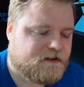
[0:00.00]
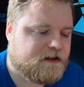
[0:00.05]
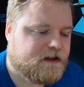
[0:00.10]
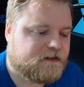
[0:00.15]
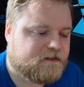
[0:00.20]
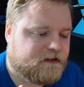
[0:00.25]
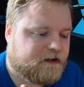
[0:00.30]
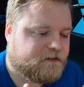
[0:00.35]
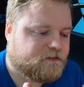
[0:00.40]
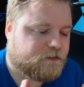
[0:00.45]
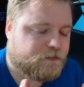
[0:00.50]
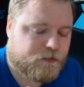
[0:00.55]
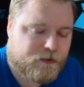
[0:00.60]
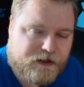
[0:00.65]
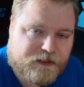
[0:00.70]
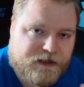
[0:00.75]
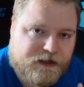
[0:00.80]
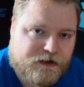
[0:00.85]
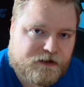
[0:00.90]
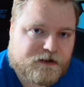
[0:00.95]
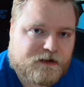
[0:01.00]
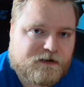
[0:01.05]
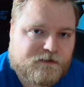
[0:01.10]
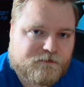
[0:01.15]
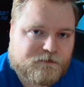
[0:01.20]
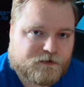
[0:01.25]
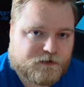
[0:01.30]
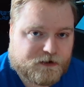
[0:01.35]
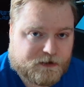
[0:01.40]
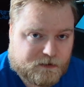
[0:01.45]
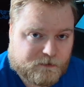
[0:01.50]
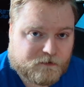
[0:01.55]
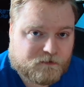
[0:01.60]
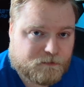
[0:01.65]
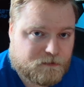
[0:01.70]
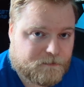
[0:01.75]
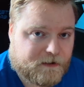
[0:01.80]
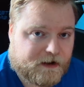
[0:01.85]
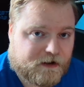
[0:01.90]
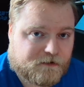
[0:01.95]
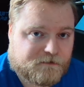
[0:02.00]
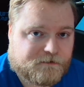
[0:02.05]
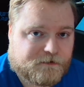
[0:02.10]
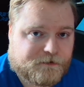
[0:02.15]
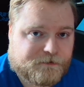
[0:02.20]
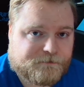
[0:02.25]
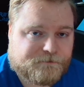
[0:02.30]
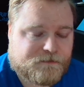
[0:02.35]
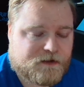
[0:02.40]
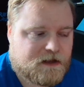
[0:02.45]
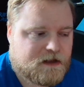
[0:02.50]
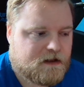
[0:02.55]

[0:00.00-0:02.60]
it sounds really good for a USB microphone.